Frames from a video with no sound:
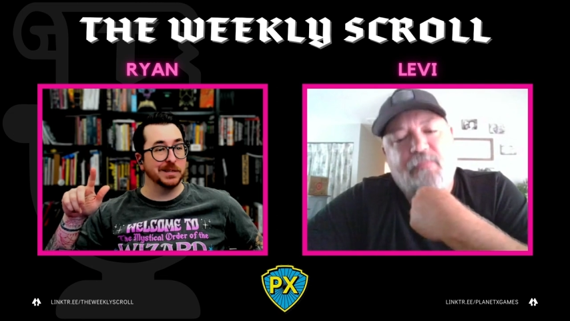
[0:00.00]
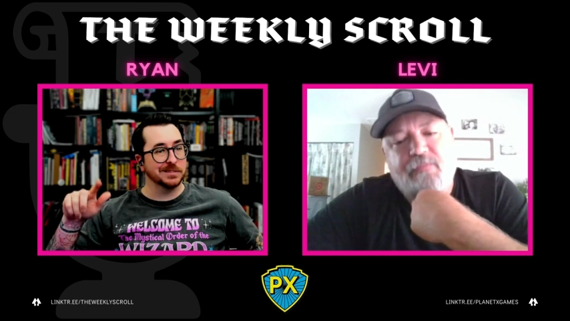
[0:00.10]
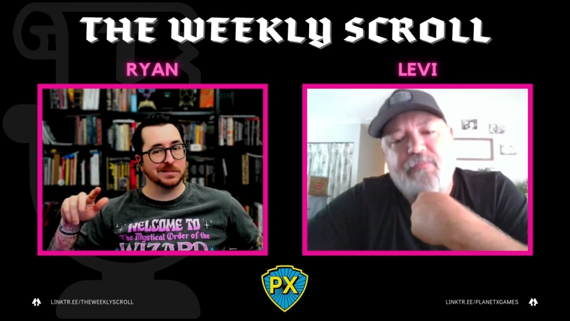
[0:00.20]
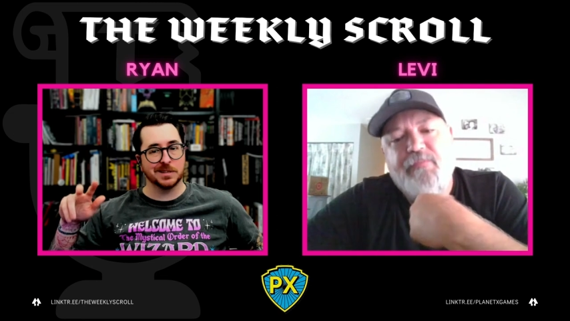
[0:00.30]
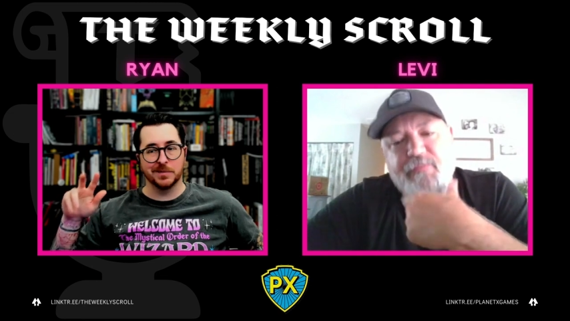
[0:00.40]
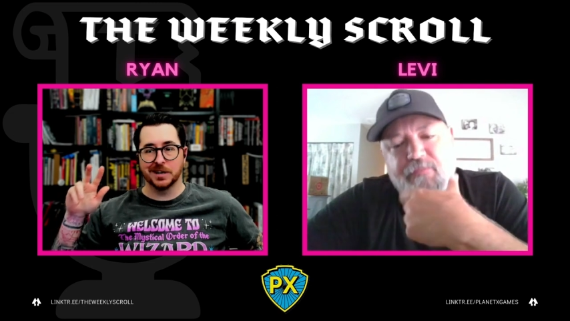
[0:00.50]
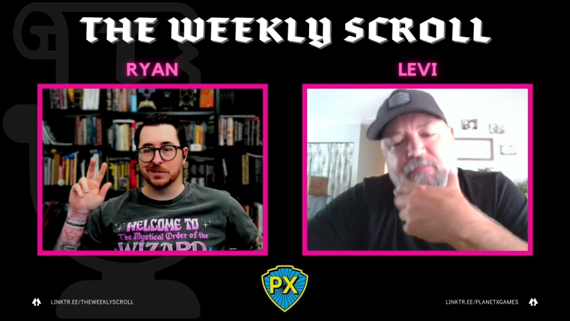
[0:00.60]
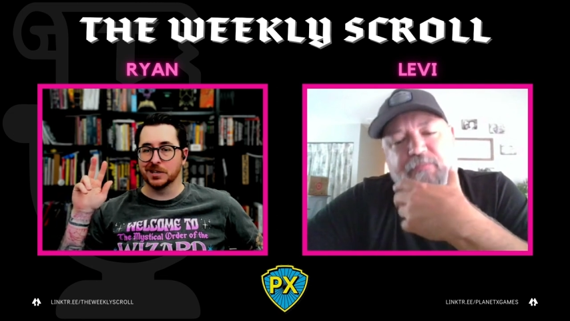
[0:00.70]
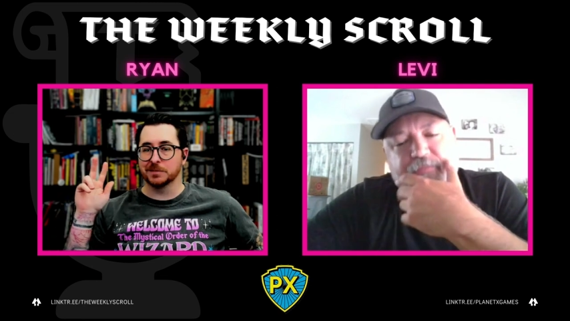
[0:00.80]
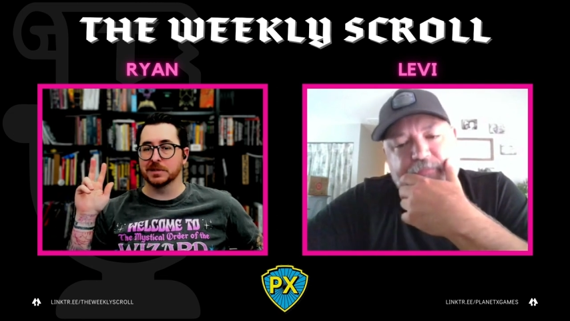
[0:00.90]
Speaker 1: modules coming out. You
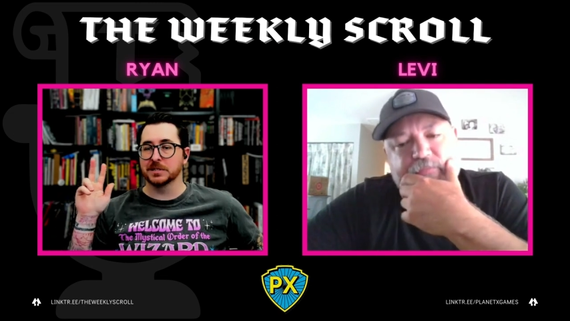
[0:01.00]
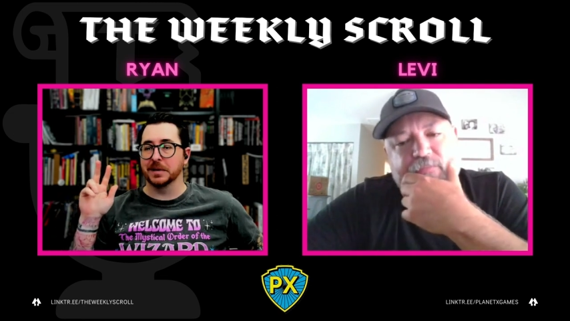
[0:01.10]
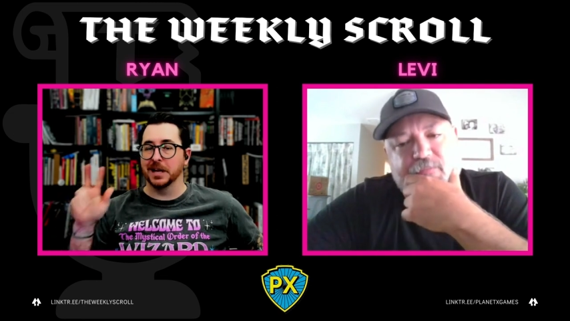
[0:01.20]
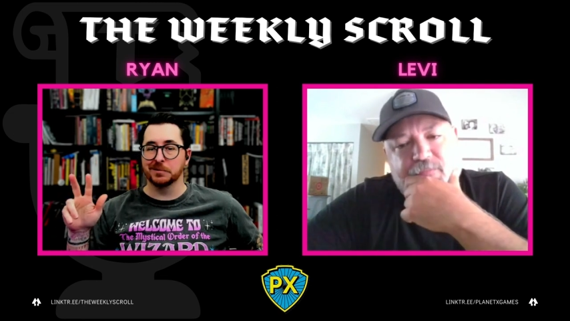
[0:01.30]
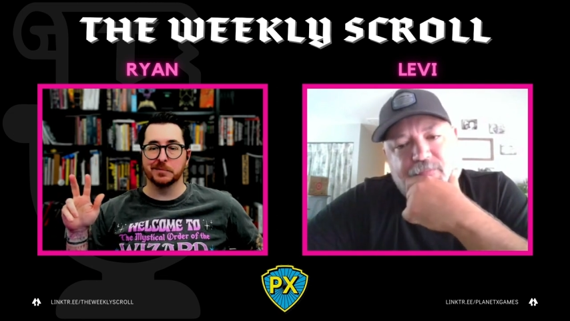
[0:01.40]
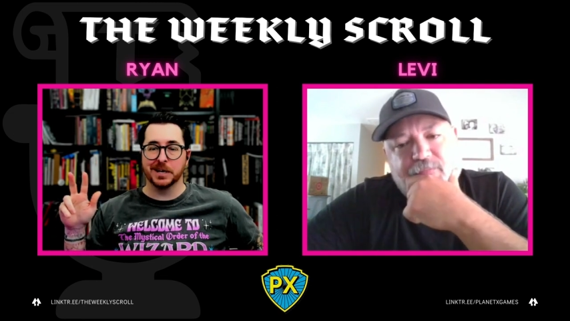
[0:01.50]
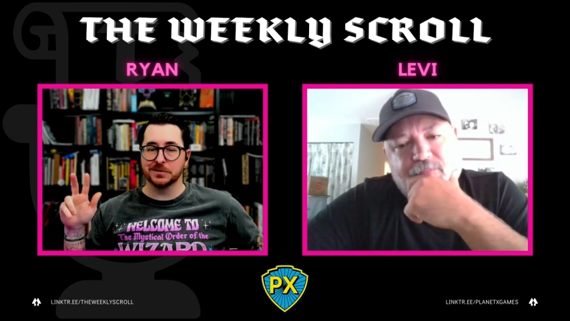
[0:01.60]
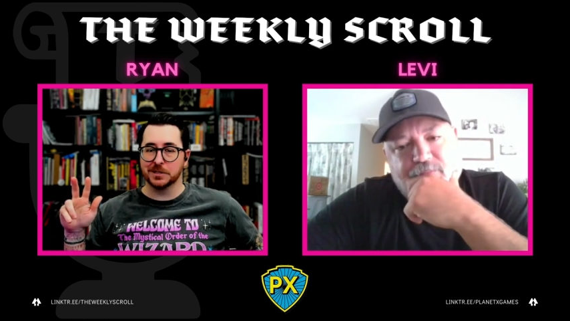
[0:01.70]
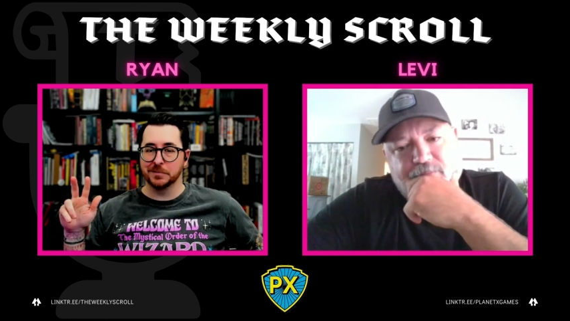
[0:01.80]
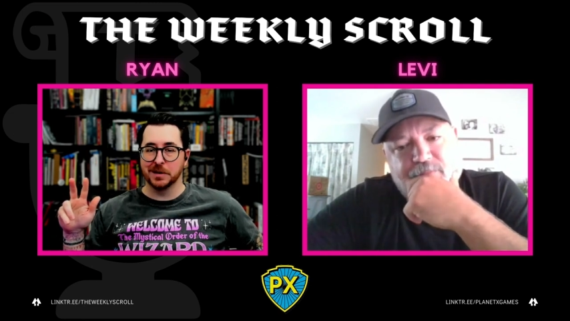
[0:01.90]
talked about some Halloween
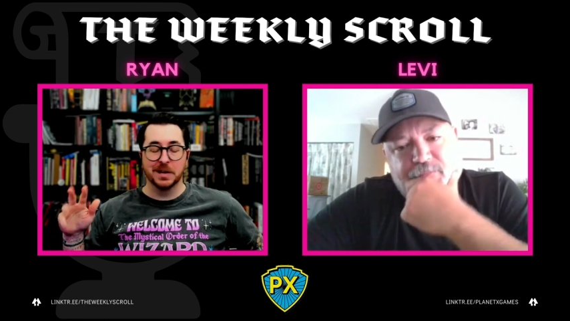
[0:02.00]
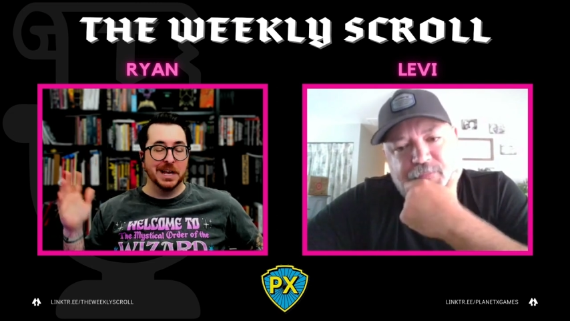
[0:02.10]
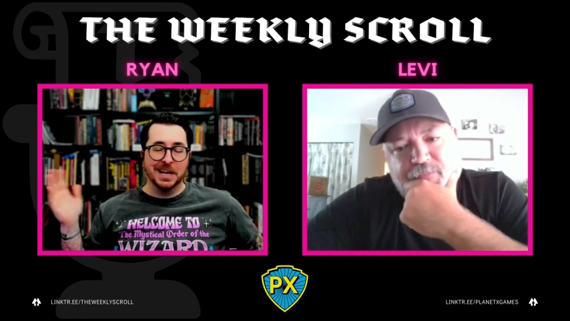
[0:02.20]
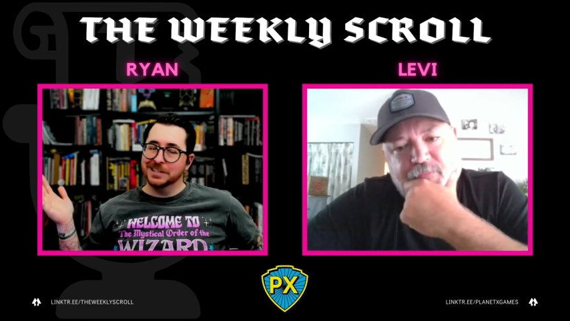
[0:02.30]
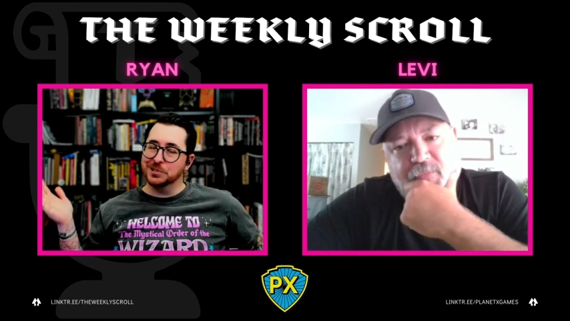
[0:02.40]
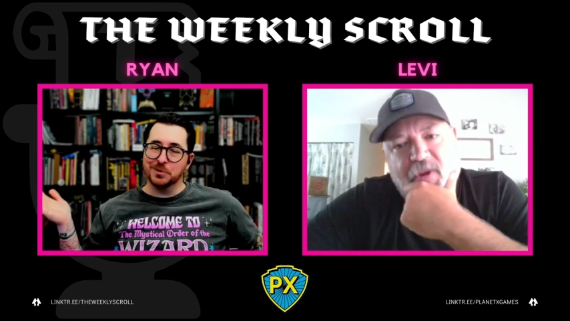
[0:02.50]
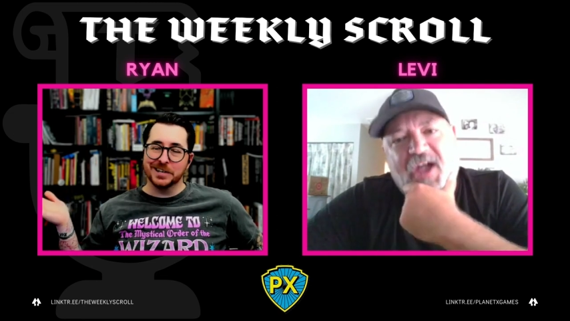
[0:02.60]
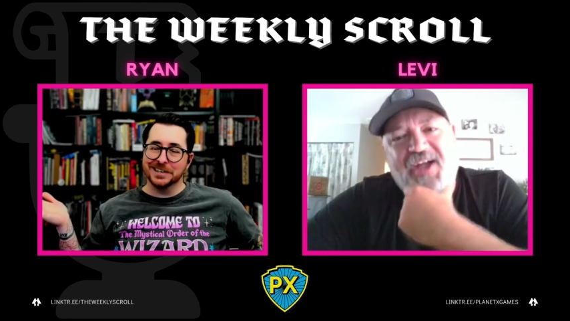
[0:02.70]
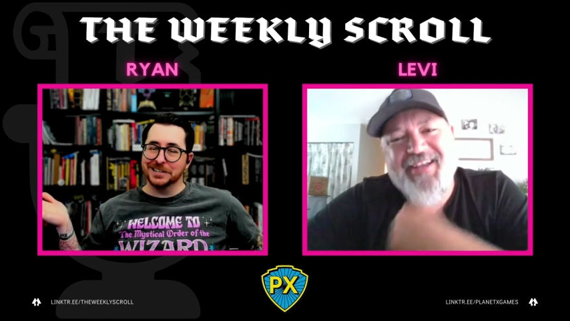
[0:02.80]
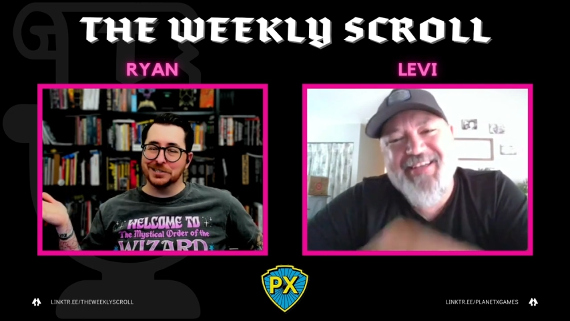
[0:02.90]
modules come out. Did you
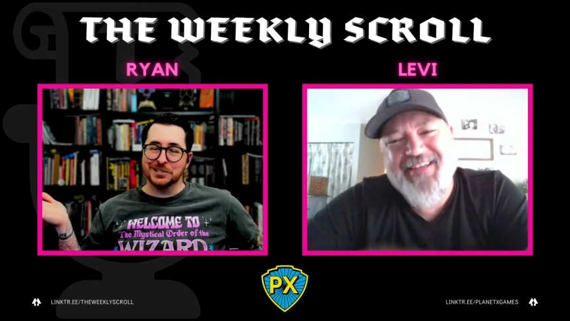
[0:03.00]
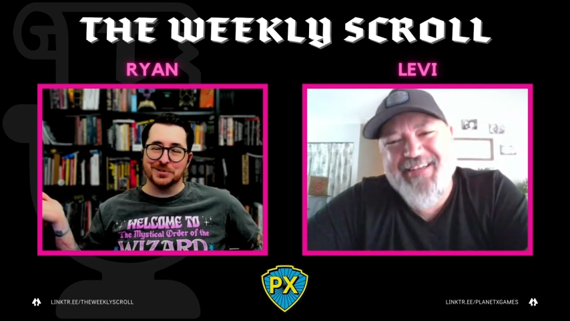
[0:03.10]
wanna?